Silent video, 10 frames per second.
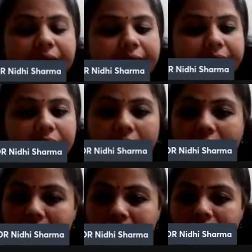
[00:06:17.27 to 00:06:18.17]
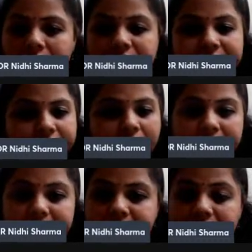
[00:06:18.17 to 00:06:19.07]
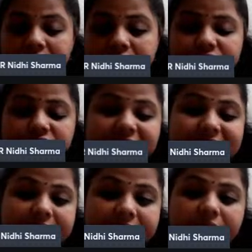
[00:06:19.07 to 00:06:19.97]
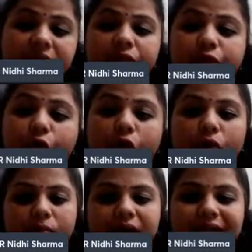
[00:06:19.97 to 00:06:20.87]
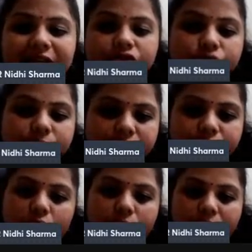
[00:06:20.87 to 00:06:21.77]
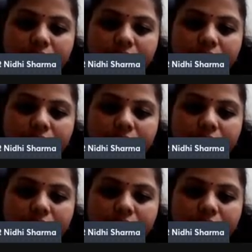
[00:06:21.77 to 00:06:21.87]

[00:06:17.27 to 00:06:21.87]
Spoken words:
and art and ideas which has taken a form, a tangible form,